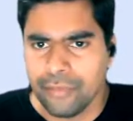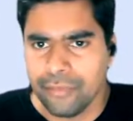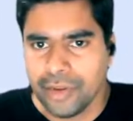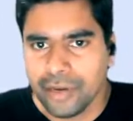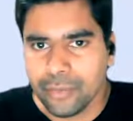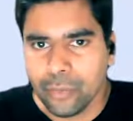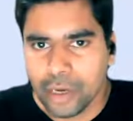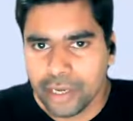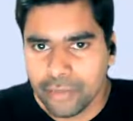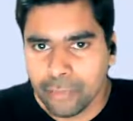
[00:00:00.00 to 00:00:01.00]
where
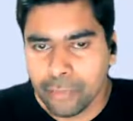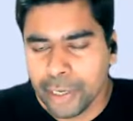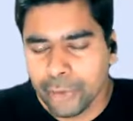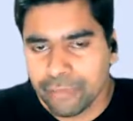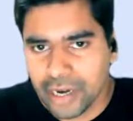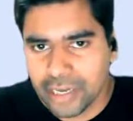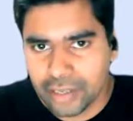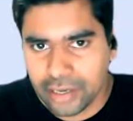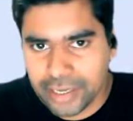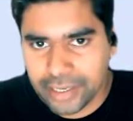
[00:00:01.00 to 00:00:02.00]
do you find
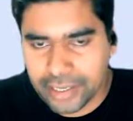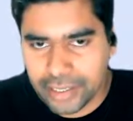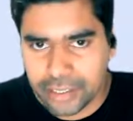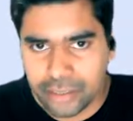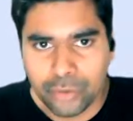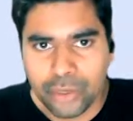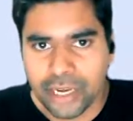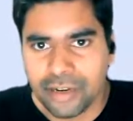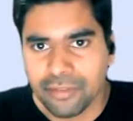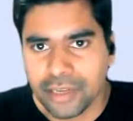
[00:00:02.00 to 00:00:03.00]
the right data to
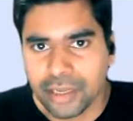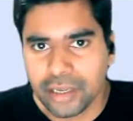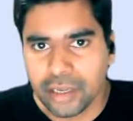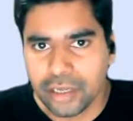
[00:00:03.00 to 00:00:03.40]
kind of like